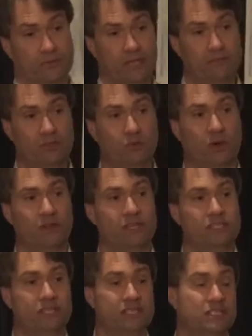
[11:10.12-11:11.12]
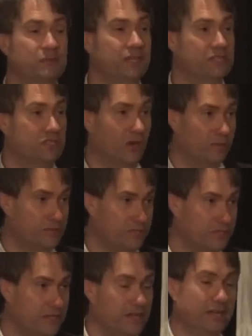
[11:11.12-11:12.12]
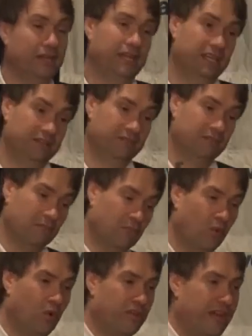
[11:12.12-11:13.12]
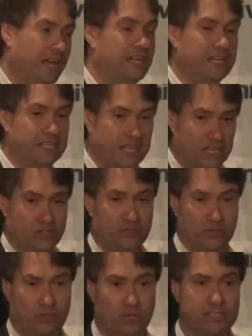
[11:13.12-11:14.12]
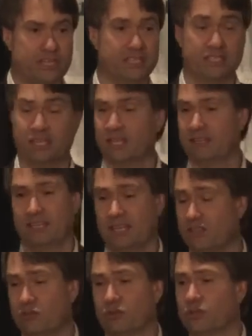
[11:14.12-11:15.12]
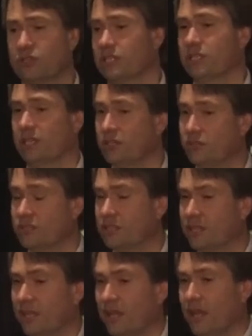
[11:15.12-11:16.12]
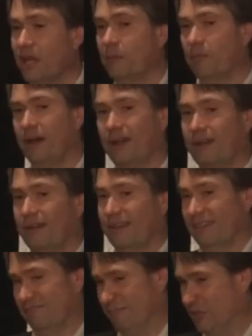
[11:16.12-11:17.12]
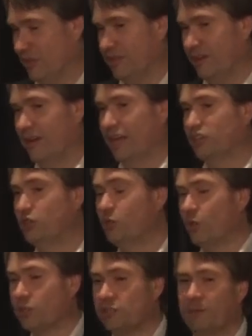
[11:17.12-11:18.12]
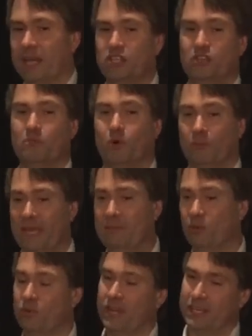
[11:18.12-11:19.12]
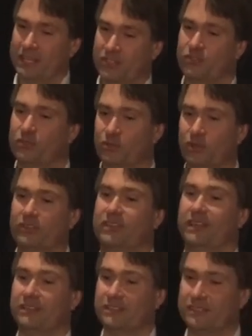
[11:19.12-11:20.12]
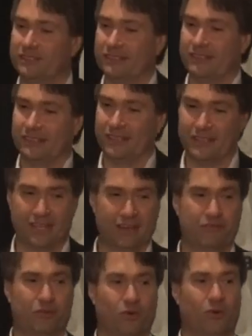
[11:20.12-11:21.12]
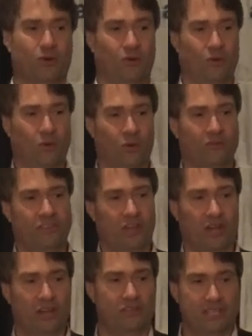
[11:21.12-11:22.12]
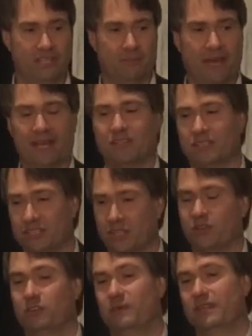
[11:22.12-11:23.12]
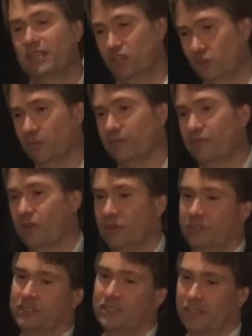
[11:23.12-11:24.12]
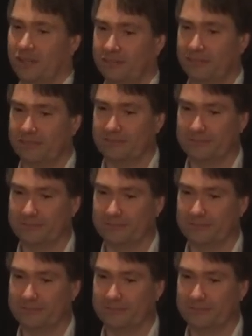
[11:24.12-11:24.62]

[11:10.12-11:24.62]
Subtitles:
If you want these things to be adopted in more than an industrial context, and industrial contexts are interesting, but there are 2 orders of magnitude more people than industrial context, and therefore all of the IoT that matters is going to be the human-focused stuff.